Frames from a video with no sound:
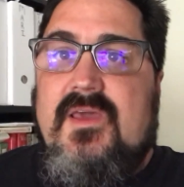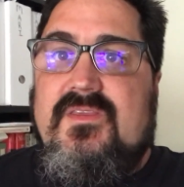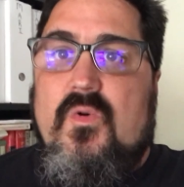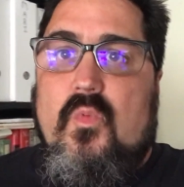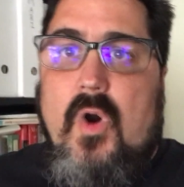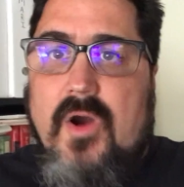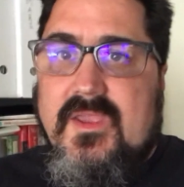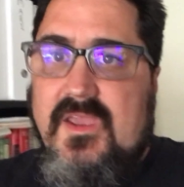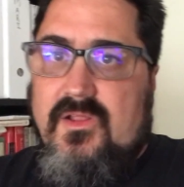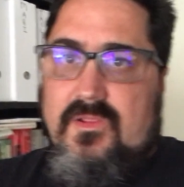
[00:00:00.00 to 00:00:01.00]
that
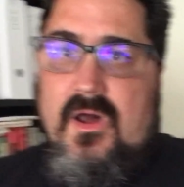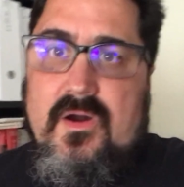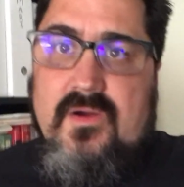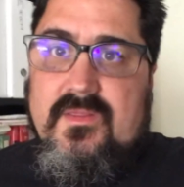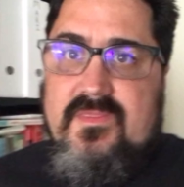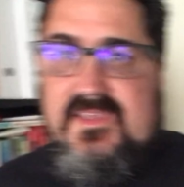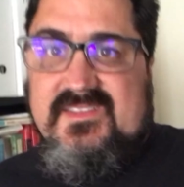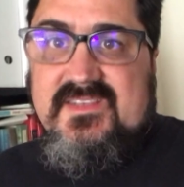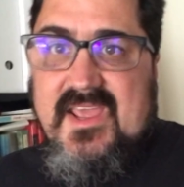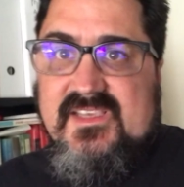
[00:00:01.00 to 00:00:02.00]
walking along
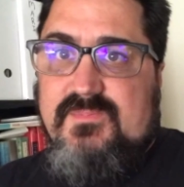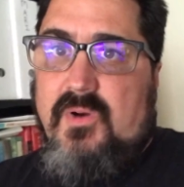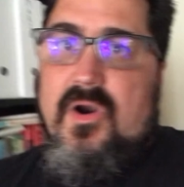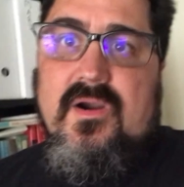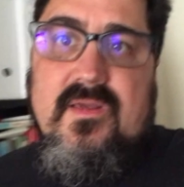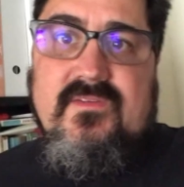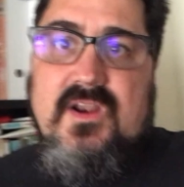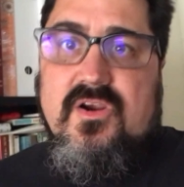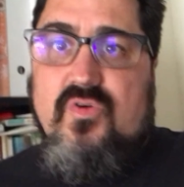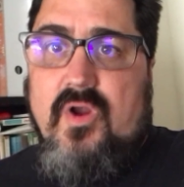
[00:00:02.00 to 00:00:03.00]
this next part of
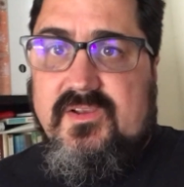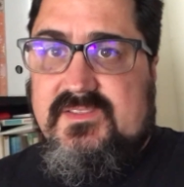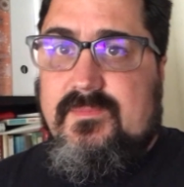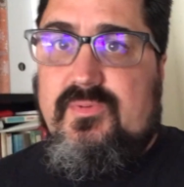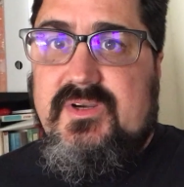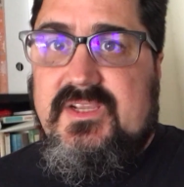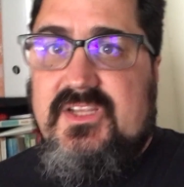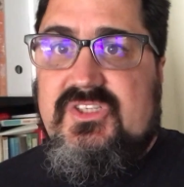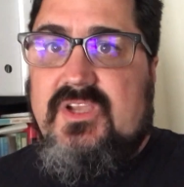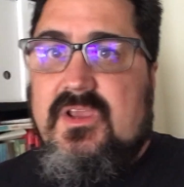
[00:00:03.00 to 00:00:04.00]
it across the
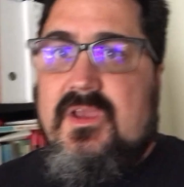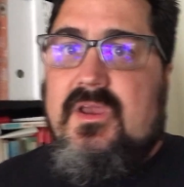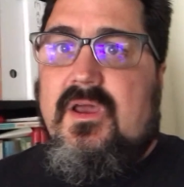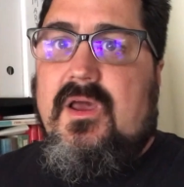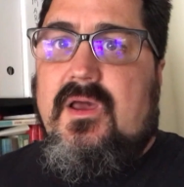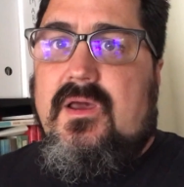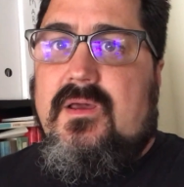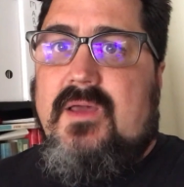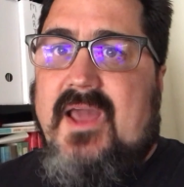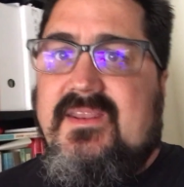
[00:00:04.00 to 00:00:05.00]
bridge,
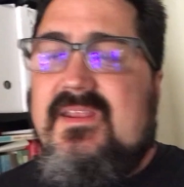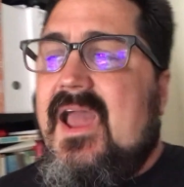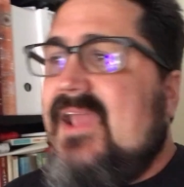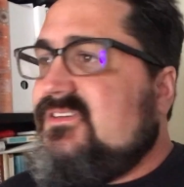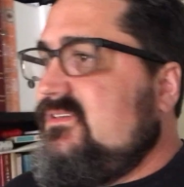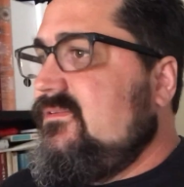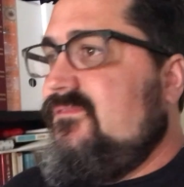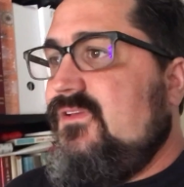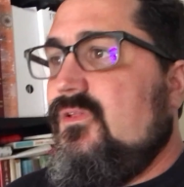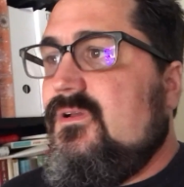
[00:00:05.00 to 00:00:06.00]
I actually
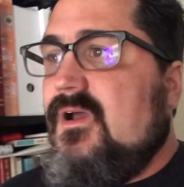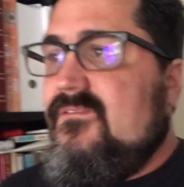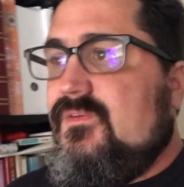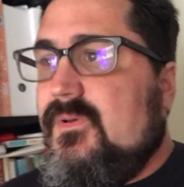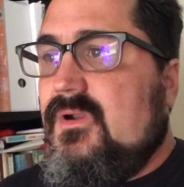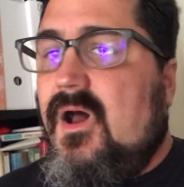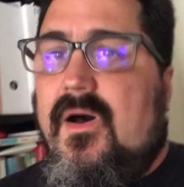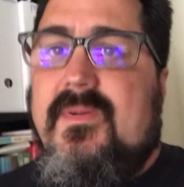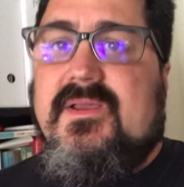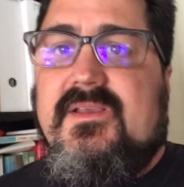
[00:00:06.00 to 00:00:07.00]
didn't feel uncomfortable at
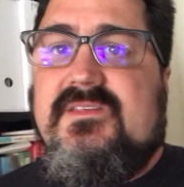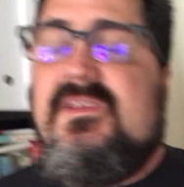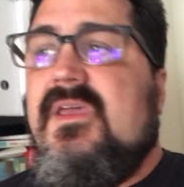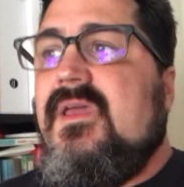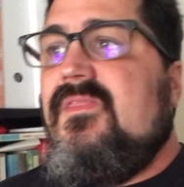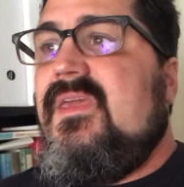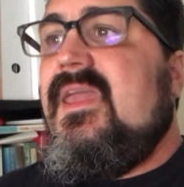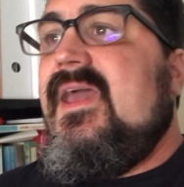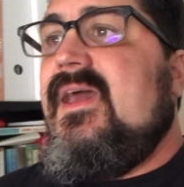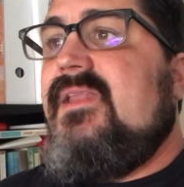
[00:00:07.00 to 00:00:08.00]
all, because they
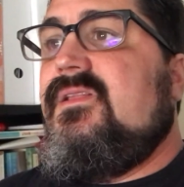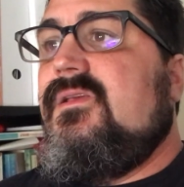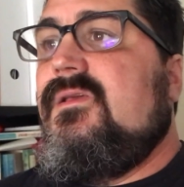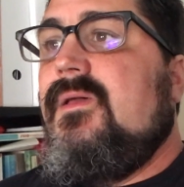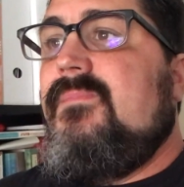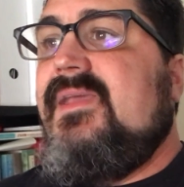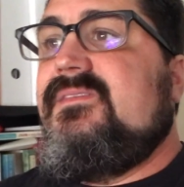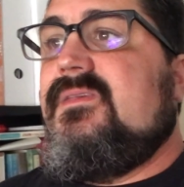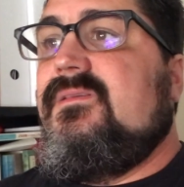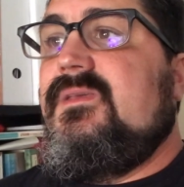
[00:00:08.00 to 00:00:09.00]
had
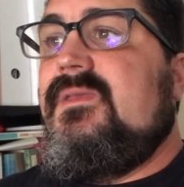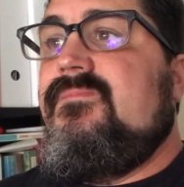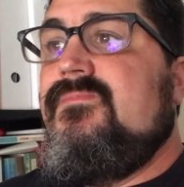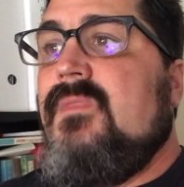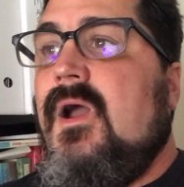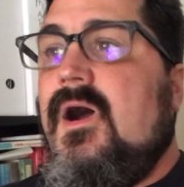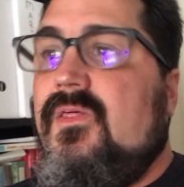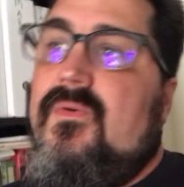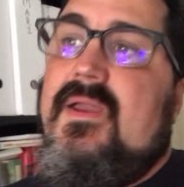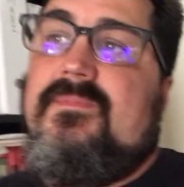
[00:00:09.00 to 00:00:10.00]
basically
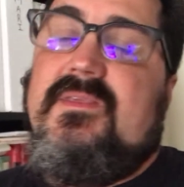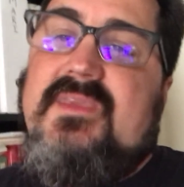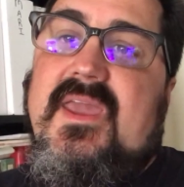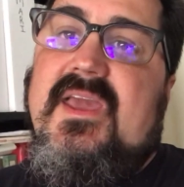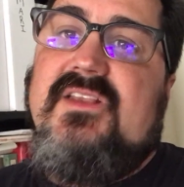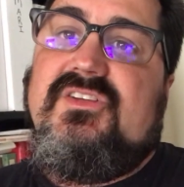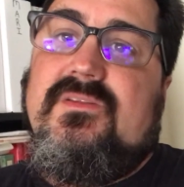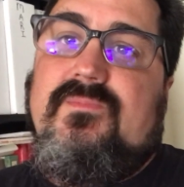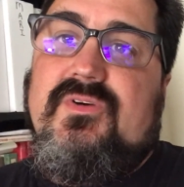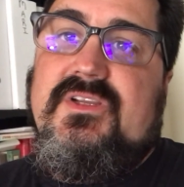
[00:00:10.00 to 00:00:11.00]
all the way up to the edge of
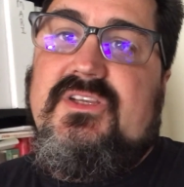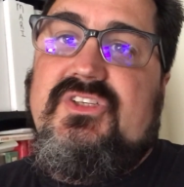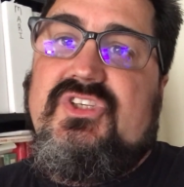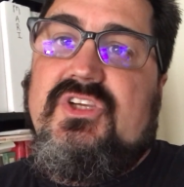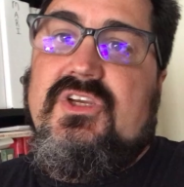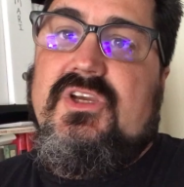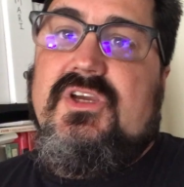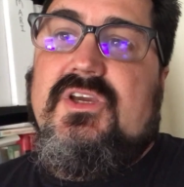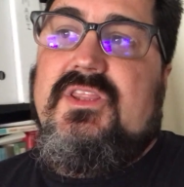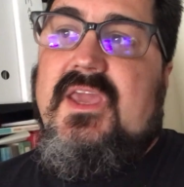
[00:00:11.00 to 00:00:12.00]
the bridge,
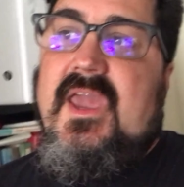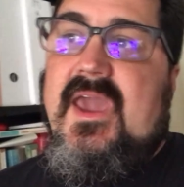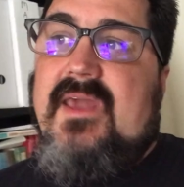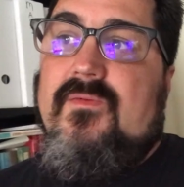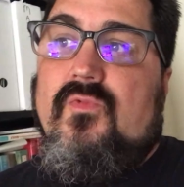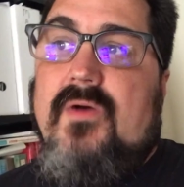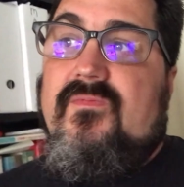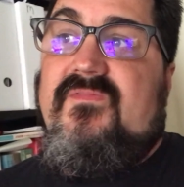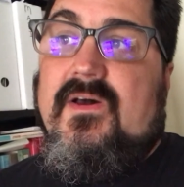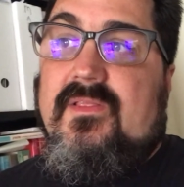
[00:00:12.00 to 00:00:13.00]
they had
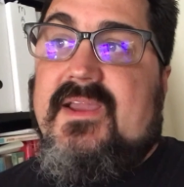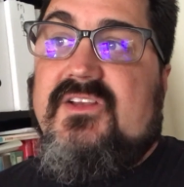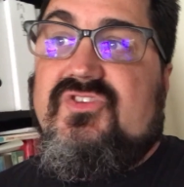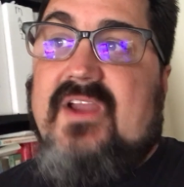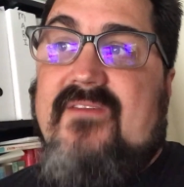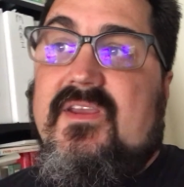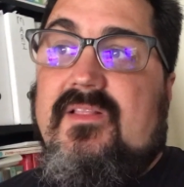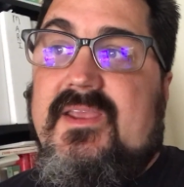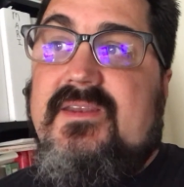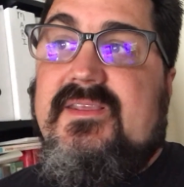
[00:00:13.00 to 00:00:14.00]
what felt like a traffic
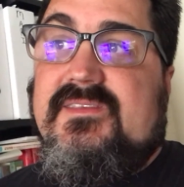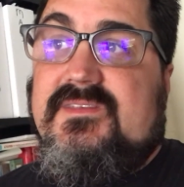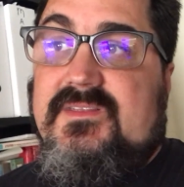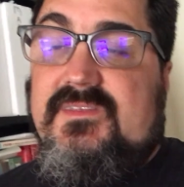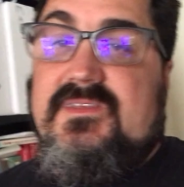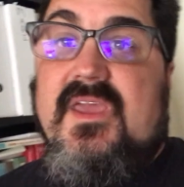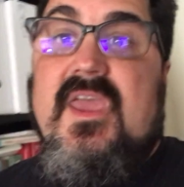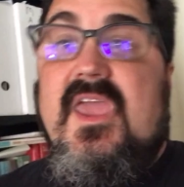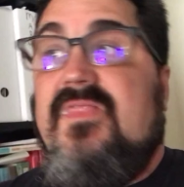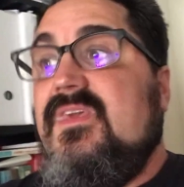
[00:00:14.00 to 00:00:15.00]
lane distance,
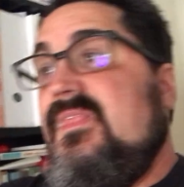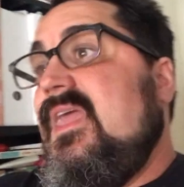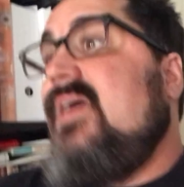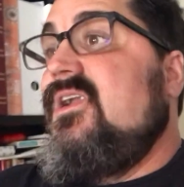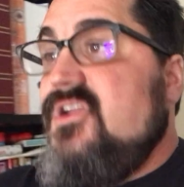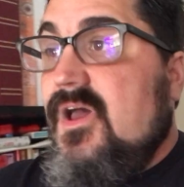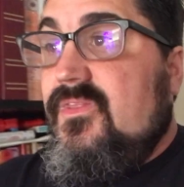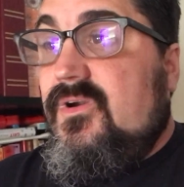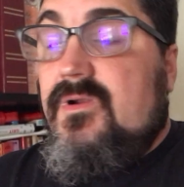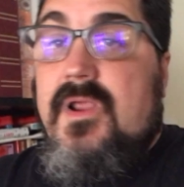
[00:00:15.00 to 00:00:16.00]
and then they had
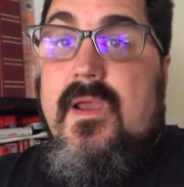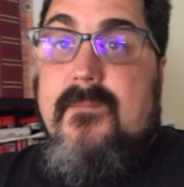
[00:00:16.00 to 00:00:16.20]
another